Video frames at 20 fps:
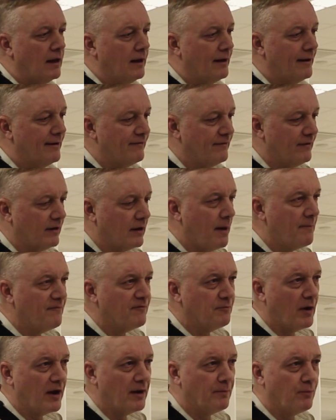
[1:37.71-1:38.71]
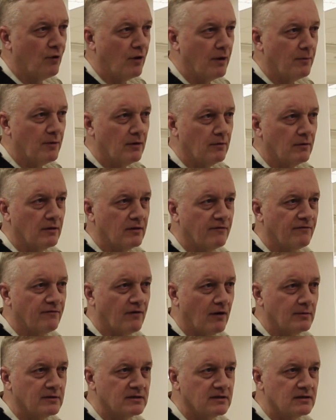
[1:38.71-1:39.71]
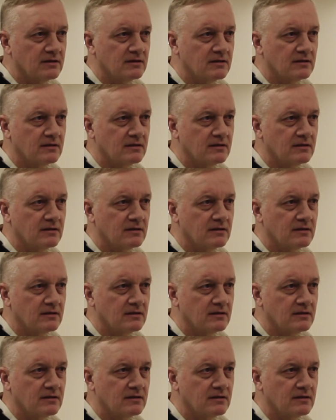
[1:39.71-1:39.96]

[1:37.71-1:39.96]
Hi, I've come to my appointment with the pharmacist.